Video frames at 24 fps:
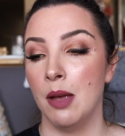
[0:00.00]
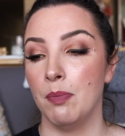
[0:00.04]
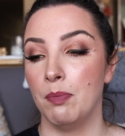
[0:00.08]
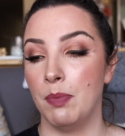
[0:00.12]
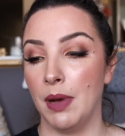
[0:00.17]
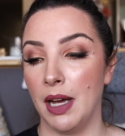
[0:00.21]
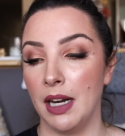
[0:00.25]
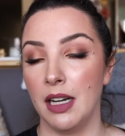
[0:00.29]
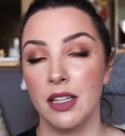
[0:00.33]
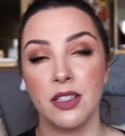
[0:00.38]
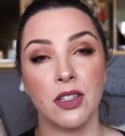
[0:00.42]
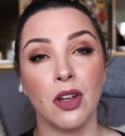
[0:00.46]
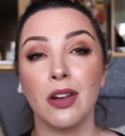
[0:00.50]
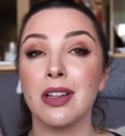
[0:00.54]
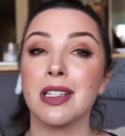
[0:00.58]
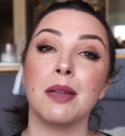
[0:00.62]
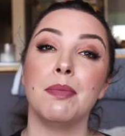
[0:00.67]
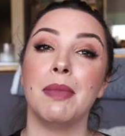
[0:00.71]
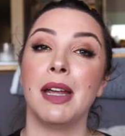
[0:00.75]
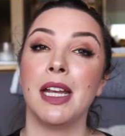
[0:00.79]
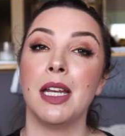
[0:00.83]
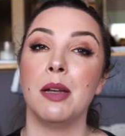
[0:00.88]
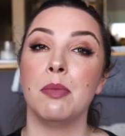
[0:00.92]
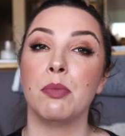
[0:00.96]
But as long as
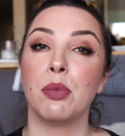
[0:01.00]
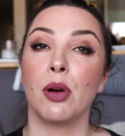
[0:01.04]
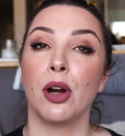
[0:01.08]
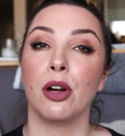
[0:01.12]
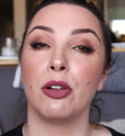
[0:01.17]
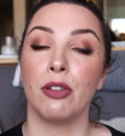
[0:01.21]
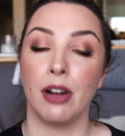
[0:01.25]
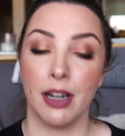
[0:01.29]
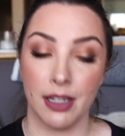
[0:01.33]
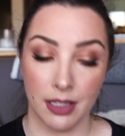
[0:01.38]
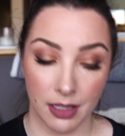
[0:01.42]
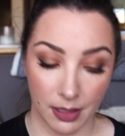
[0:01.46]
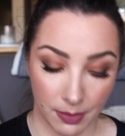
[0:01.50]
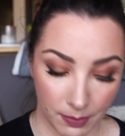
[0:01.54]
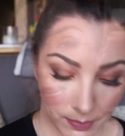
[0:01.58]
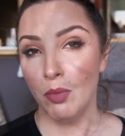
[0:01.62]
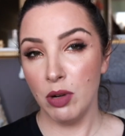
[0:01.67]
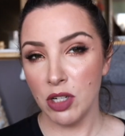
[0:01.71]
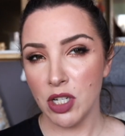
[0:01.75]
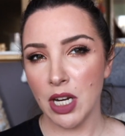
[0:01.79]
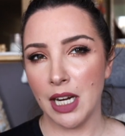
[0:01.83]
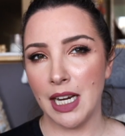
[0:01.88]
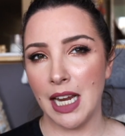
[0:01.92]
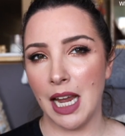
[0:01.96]
I'm making progress,
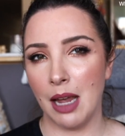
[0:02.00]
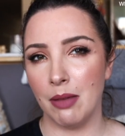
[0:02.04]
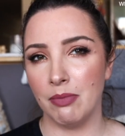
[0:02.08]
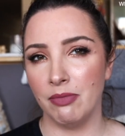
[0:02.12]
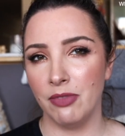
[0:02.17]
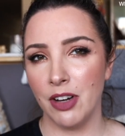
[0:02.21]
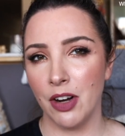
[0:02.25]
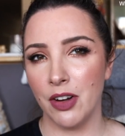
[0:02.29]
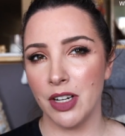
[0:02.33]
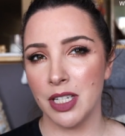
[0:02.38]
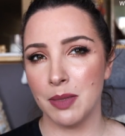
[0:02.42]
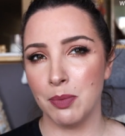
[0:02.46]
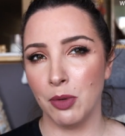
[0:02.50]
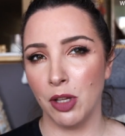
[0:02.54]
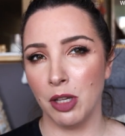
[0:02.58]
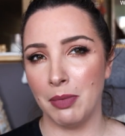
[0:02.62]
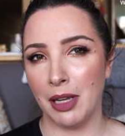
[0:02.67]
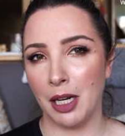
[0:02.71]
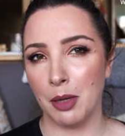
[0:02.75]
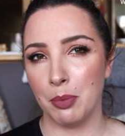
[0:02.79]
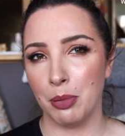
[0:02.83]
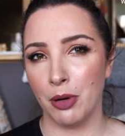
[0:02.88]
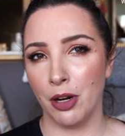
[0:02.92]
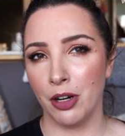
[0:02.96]
which I am, very small
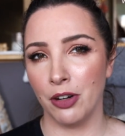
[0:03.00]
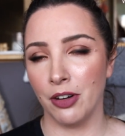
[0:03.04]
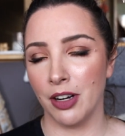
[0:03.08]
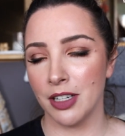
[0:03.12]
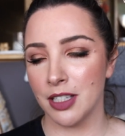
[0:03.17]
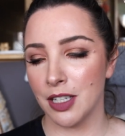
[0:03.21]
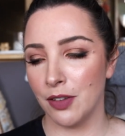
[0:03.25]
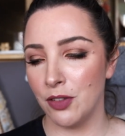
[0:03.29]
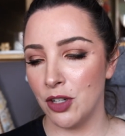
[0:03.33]
amount of progress.